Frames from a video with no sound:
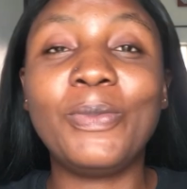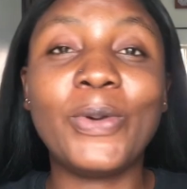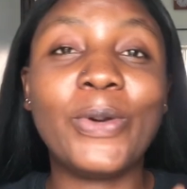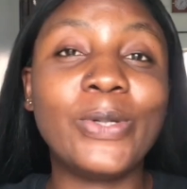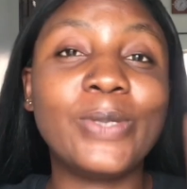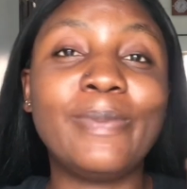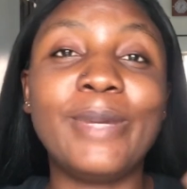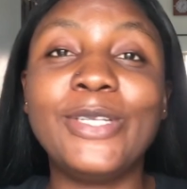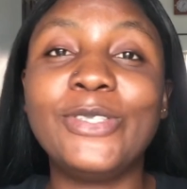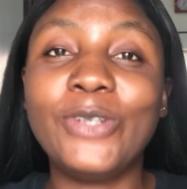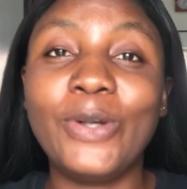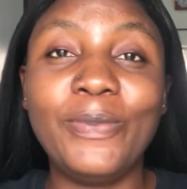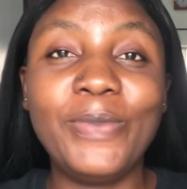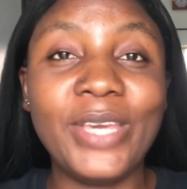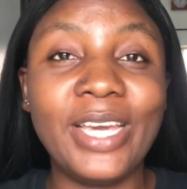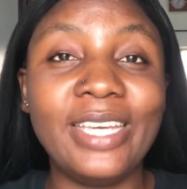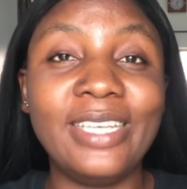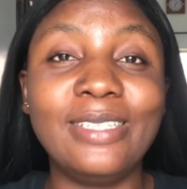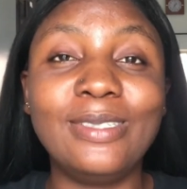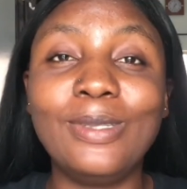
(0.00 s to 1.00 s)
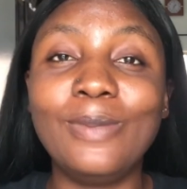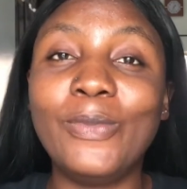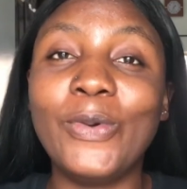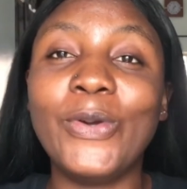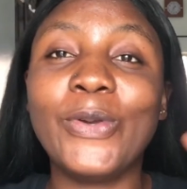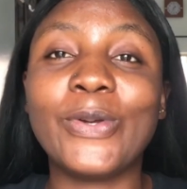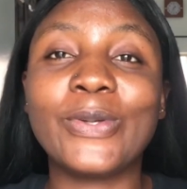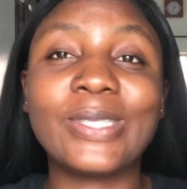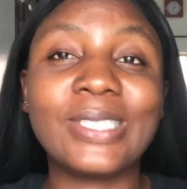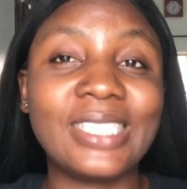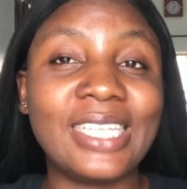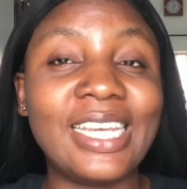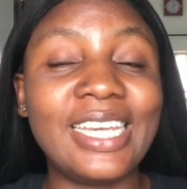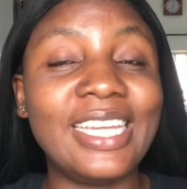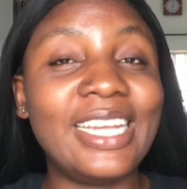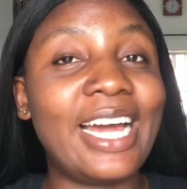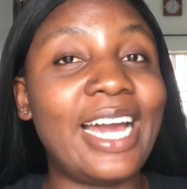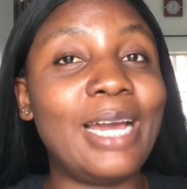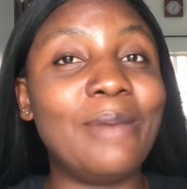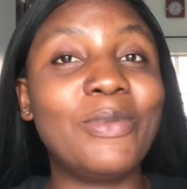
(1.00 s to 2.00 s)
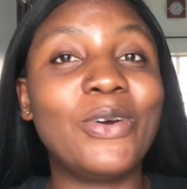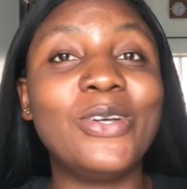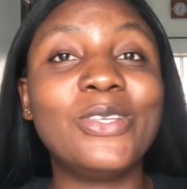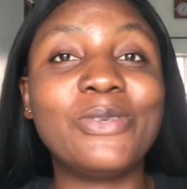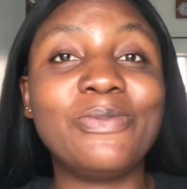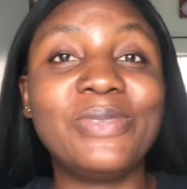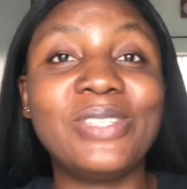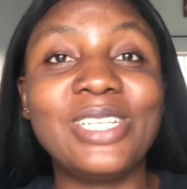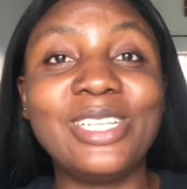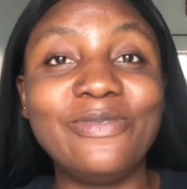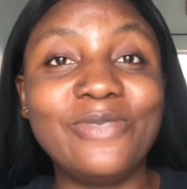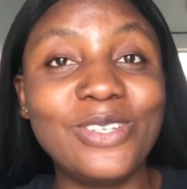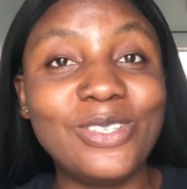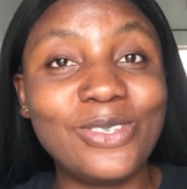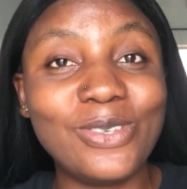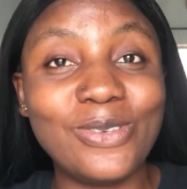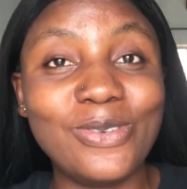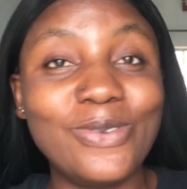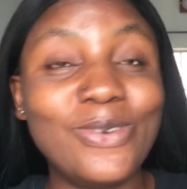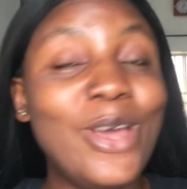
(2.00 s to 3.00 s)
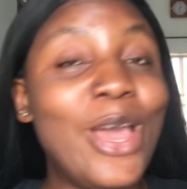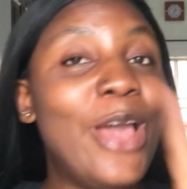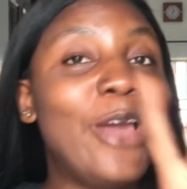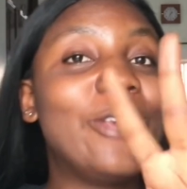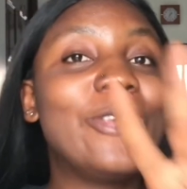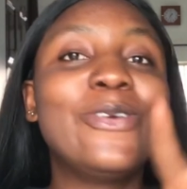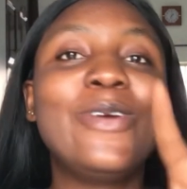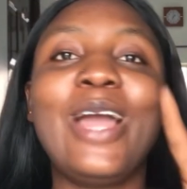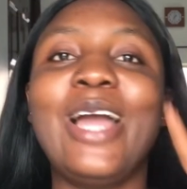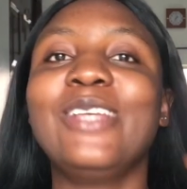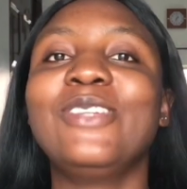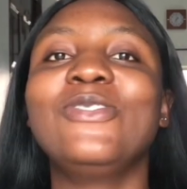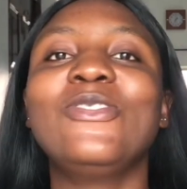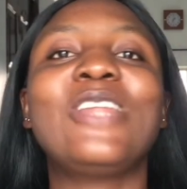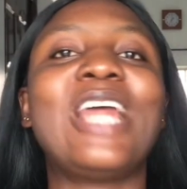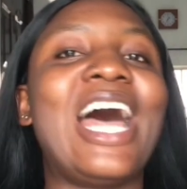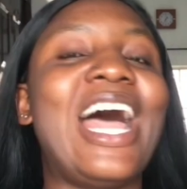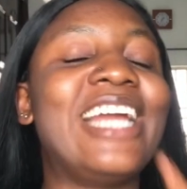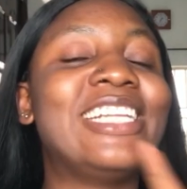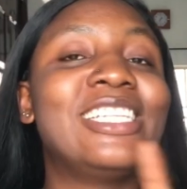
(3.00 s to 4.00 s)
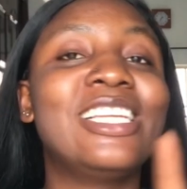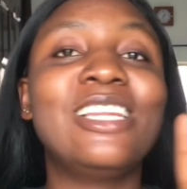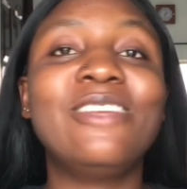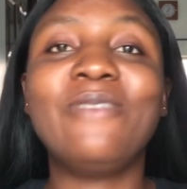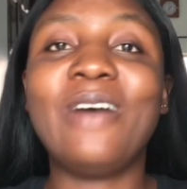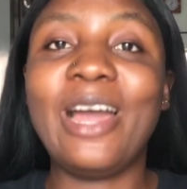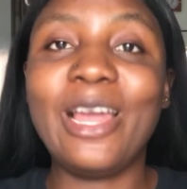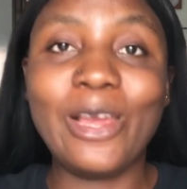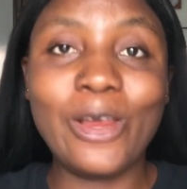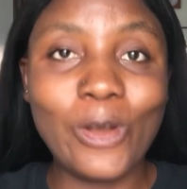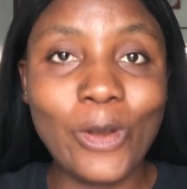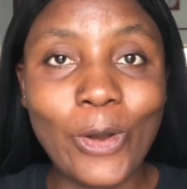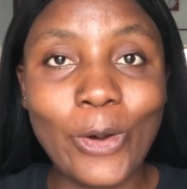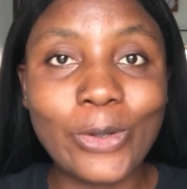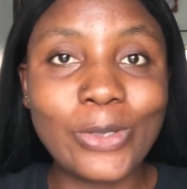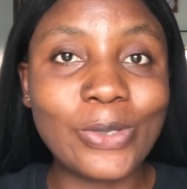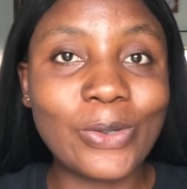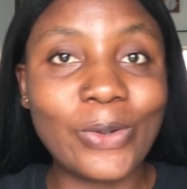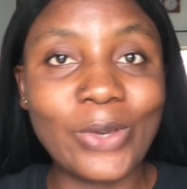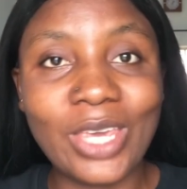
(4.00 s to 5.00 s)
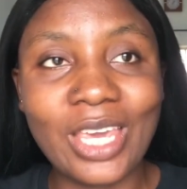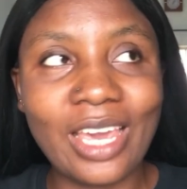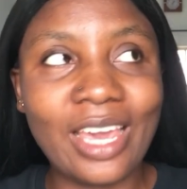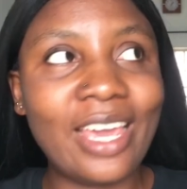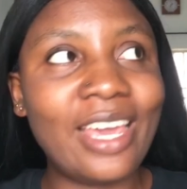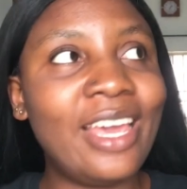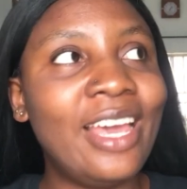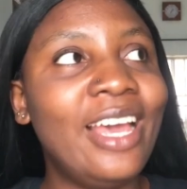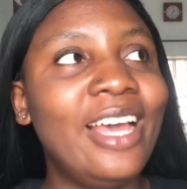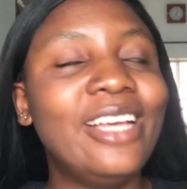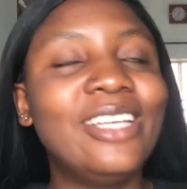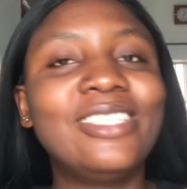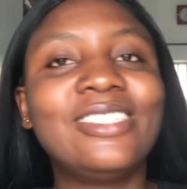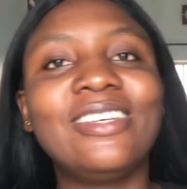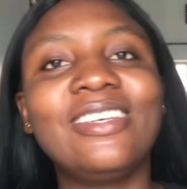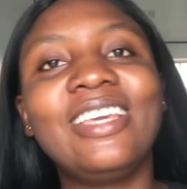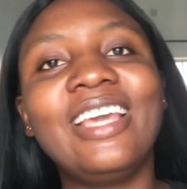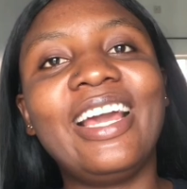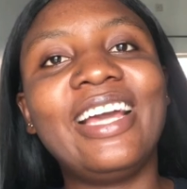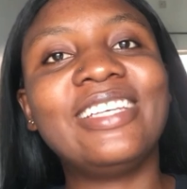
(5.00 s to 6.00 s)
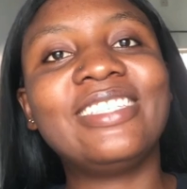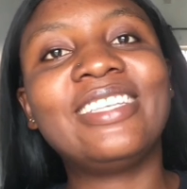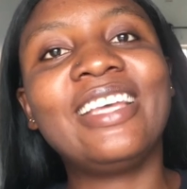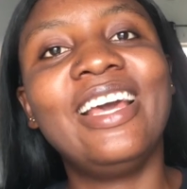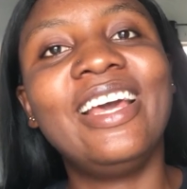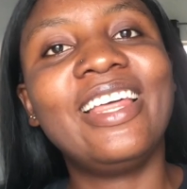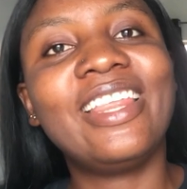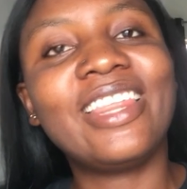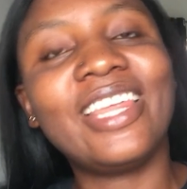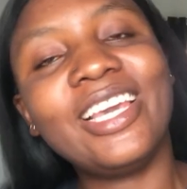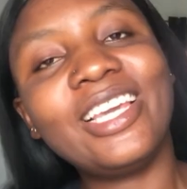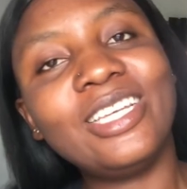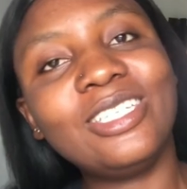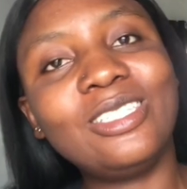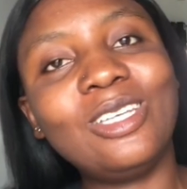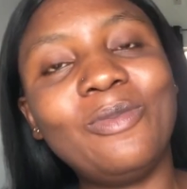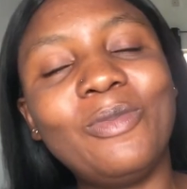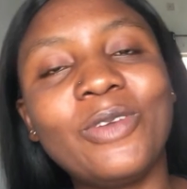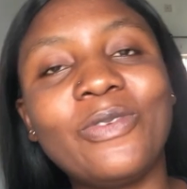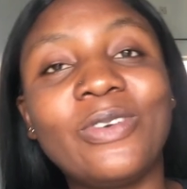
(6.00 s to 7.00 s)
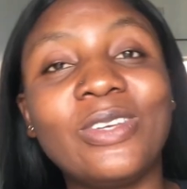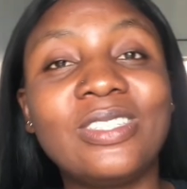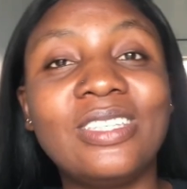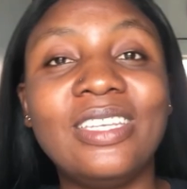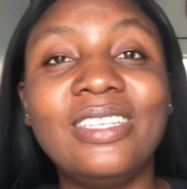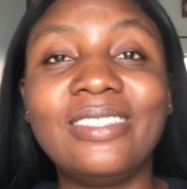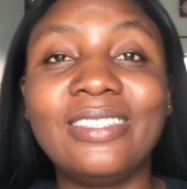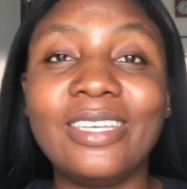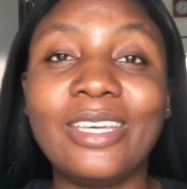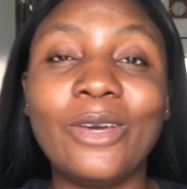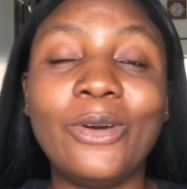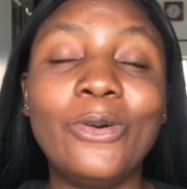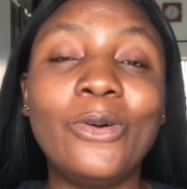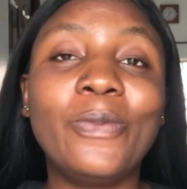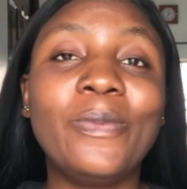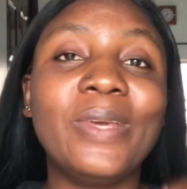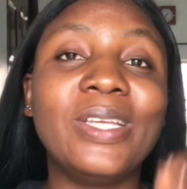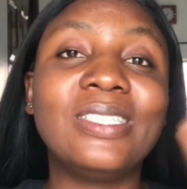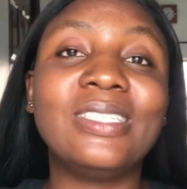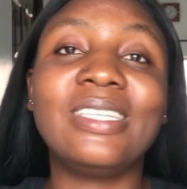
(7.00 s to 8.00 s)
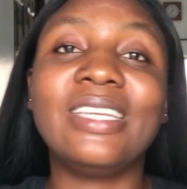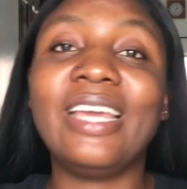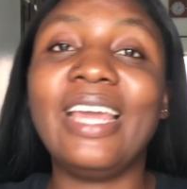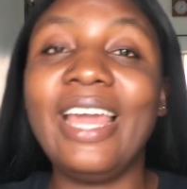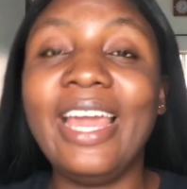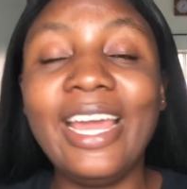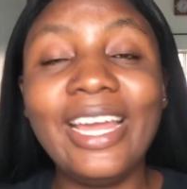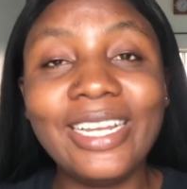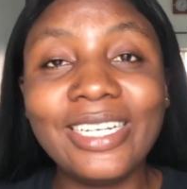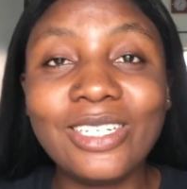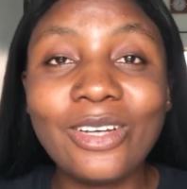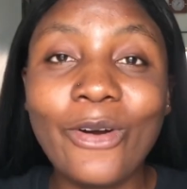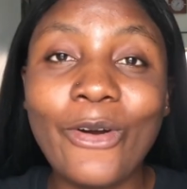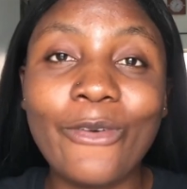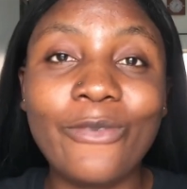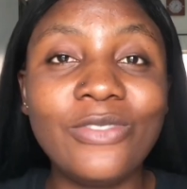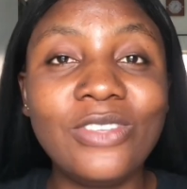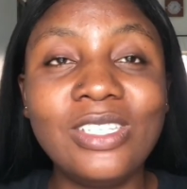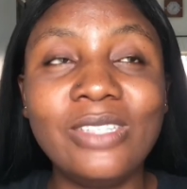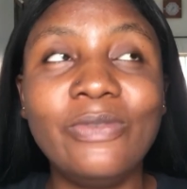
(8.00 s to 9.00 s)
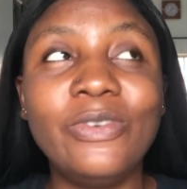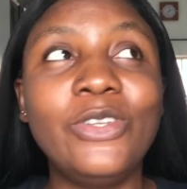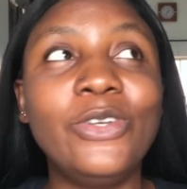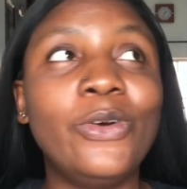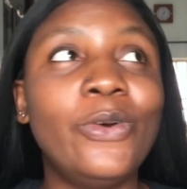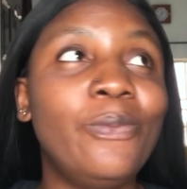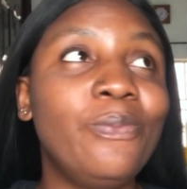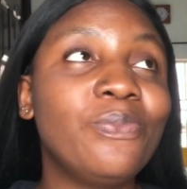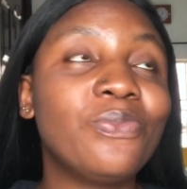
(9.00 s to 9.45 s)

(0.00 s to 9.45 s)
because my job here is, the more you're saying, I am going to be delivering to you. You guys know that I deliver a lot. Okay, so yes, thank you so much for staying stick and hook me to the end of this video.